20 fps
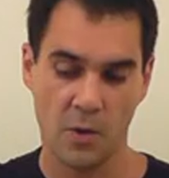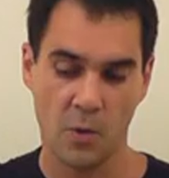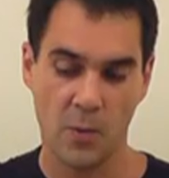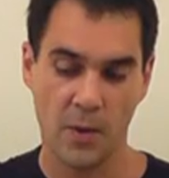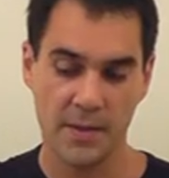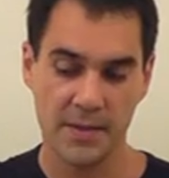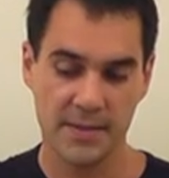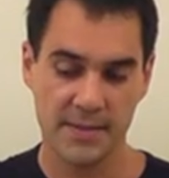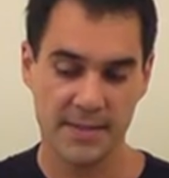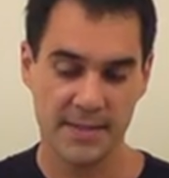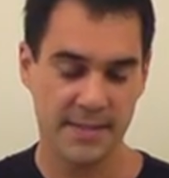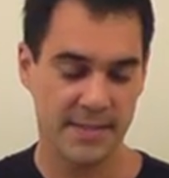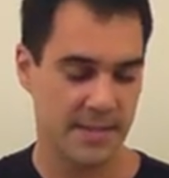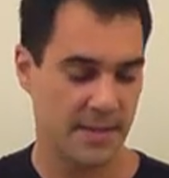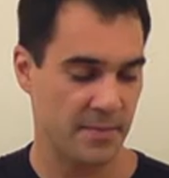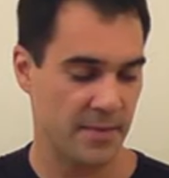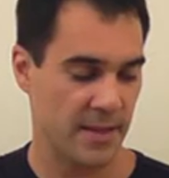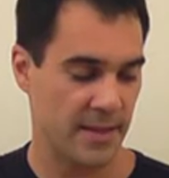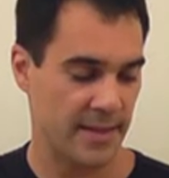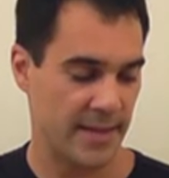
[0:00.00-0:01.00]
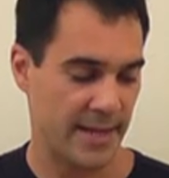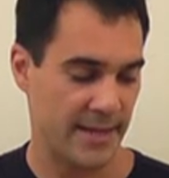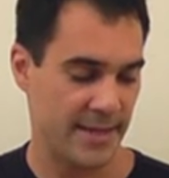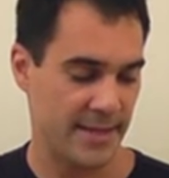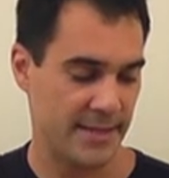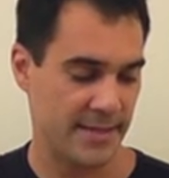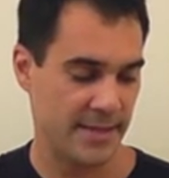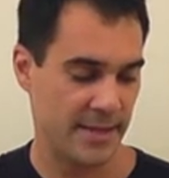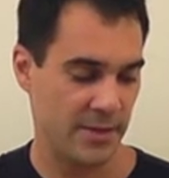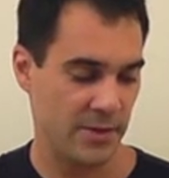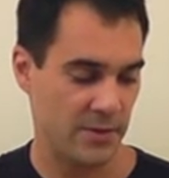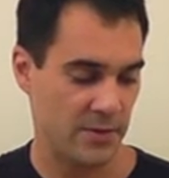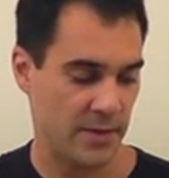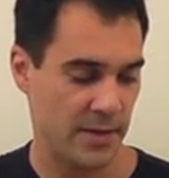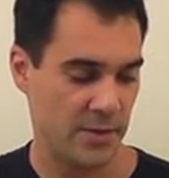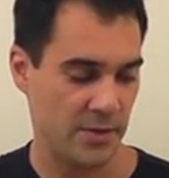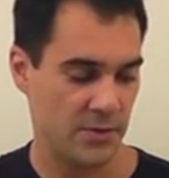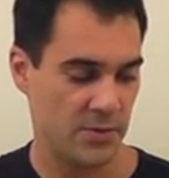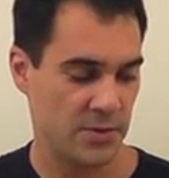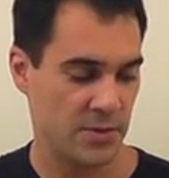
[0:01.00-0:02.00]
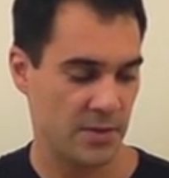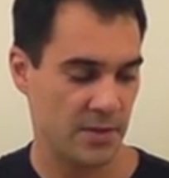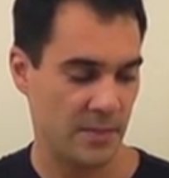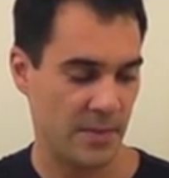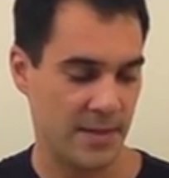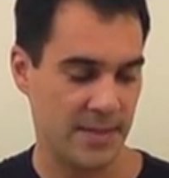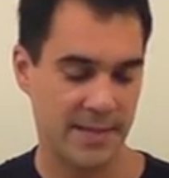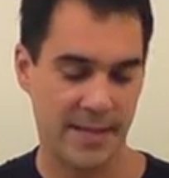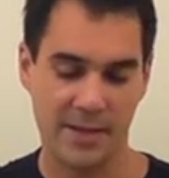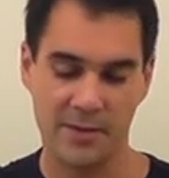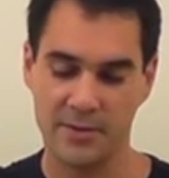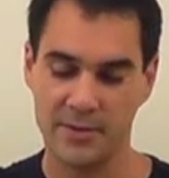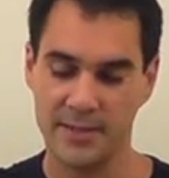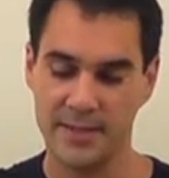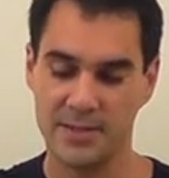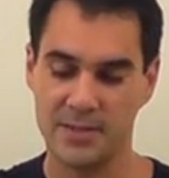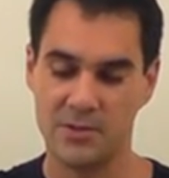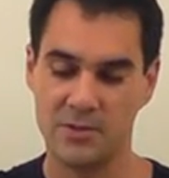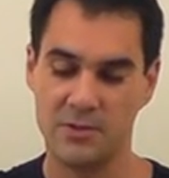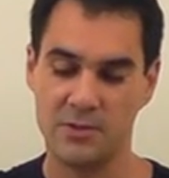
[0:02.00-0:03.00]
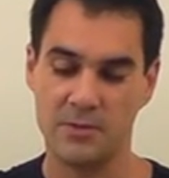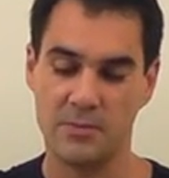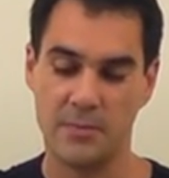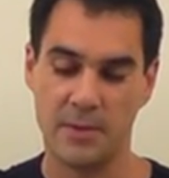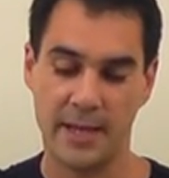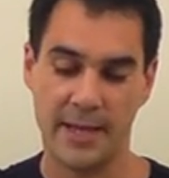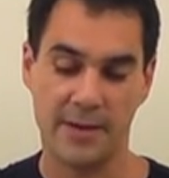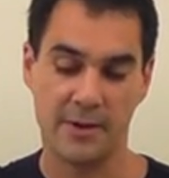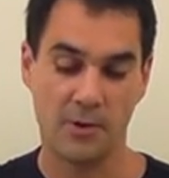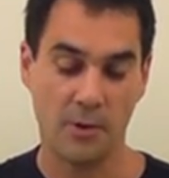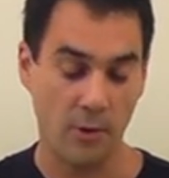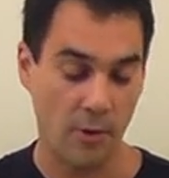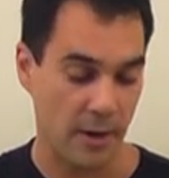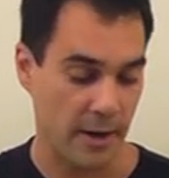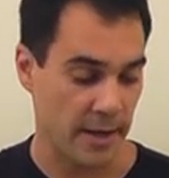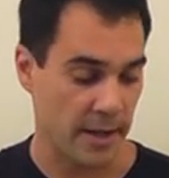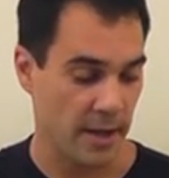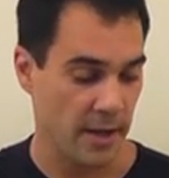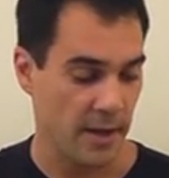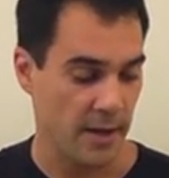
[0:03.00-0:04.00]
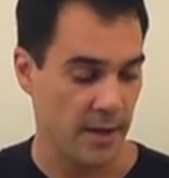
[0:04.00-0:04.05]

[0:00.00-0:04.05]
When you see something like this, it usually means that you'll need to play a chord.